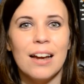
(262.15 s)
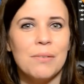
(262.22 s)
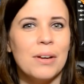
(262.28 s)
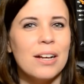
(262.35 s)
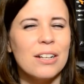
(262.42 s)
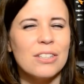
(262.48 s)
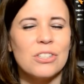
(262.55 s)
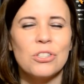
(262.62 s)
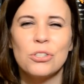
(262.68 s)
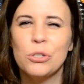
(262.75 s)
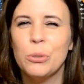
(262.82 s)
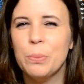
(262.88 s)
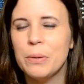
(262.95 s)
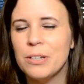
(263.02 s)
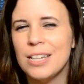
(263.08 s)
I'm not
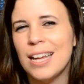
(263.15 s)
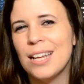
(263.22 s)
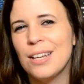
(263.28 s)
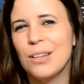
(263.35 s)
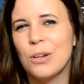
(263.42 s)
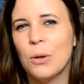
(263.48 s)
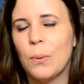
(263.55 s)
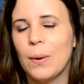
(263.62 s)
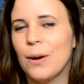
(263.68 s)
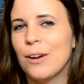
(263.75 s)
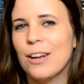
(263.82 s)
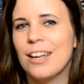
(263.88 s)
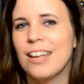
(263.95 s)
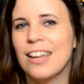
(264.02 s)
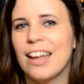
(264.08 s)
super done
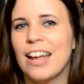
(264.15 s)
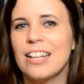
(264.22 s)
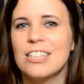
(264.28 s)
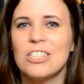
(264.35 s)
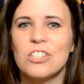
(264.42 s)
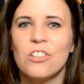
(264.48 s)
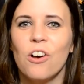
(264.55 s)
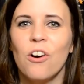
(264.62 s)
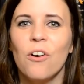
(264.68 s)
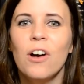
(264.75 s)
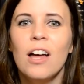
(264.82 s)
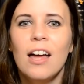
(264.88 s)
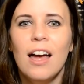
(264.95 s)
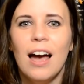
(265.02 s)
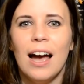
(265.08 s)
querying it, so
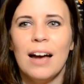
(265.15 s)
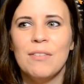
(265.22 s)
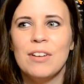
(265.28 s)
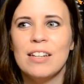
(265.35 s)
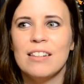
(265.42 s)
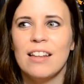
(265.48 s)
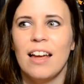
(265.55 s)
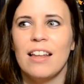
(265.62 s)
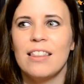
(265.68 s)
I mean,